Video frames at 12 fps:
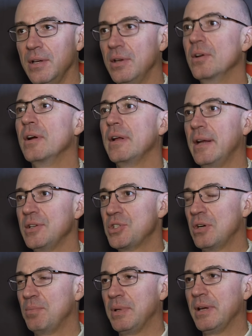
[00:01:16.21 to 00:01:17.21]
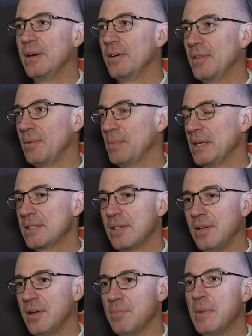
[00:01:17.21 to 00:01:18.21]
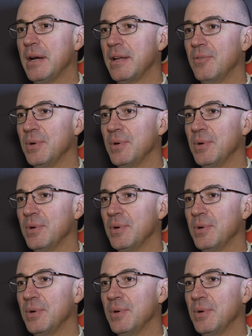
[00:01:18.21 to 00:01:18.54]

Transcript: you're an NHL player that makes a lot of money.